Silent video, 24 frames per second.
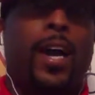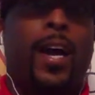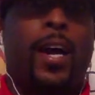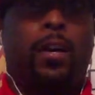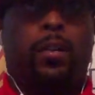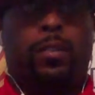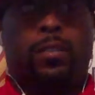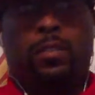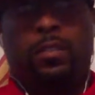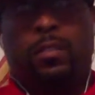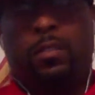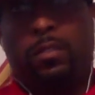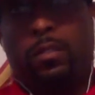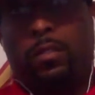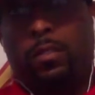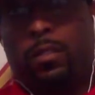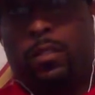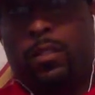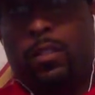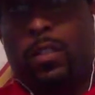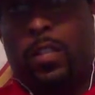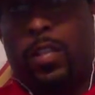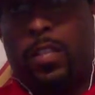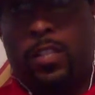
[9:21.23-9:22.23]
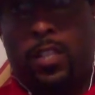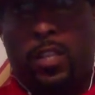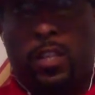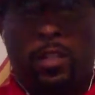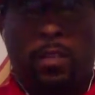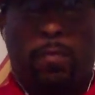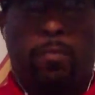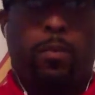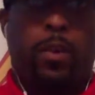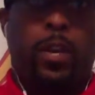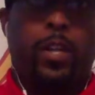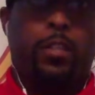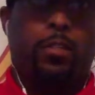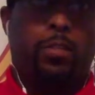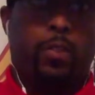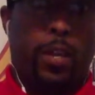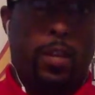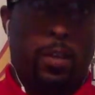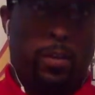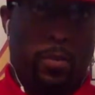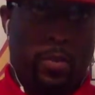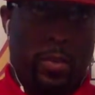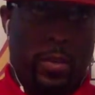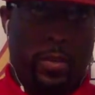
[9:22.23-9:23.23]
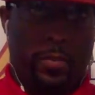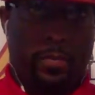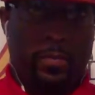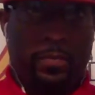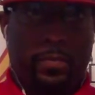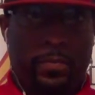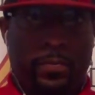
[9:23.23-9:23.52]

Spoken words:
house. Let's hit them brakes right quick.